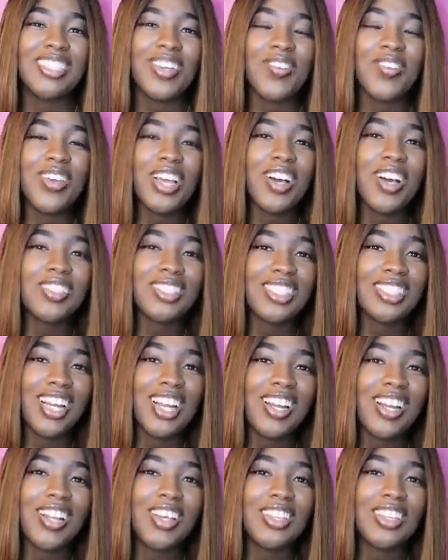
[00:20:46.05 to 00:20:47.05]
So we go sit
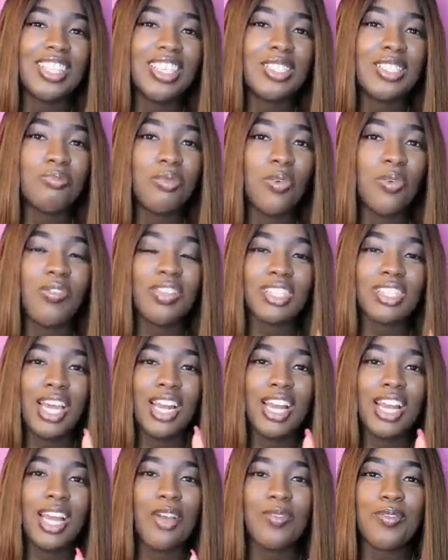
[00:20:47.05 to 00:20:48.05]
down at these booths. It's
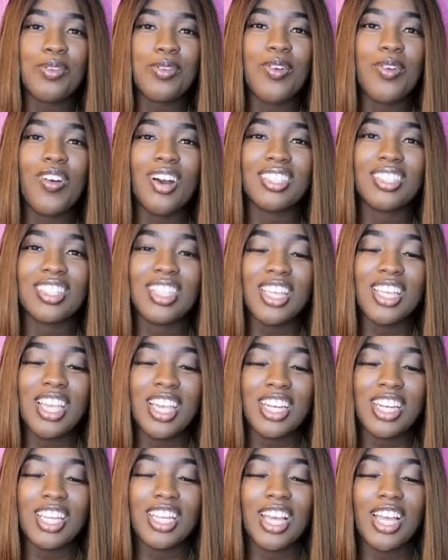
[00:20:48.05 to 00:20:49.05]
kind of like when you go out to
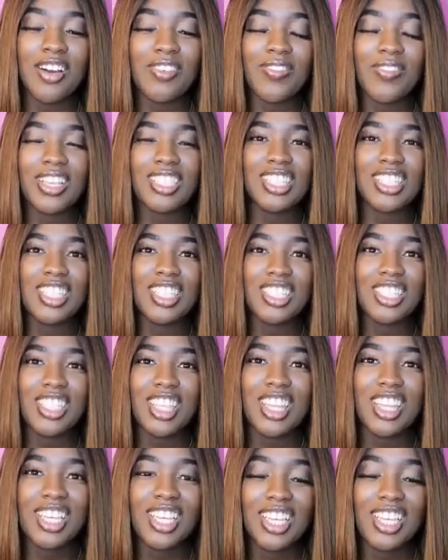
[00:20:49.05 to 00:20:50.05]
eat and then y'all facing each
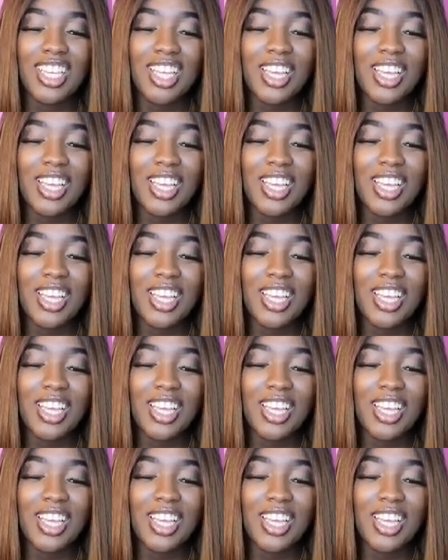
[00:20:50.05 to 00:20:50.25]
other.